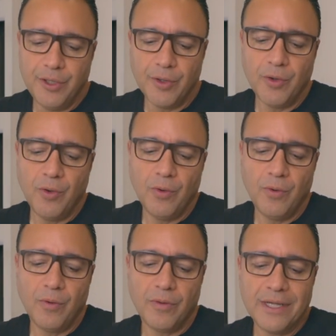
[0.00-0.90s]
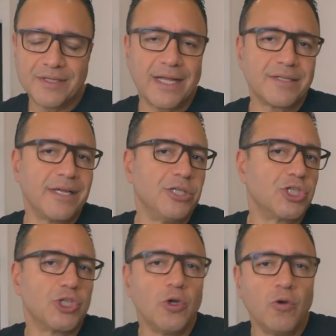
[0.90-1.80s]
do this as a
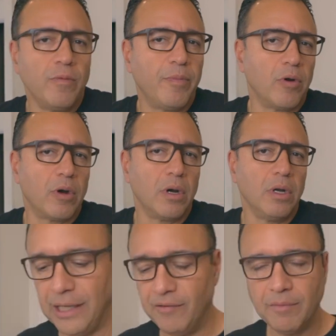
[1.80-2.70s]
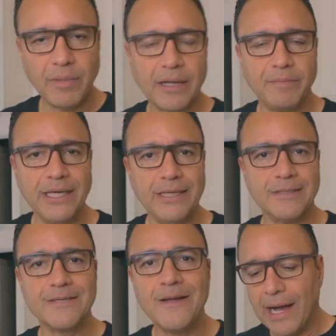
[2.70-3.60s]
soup or even black beans,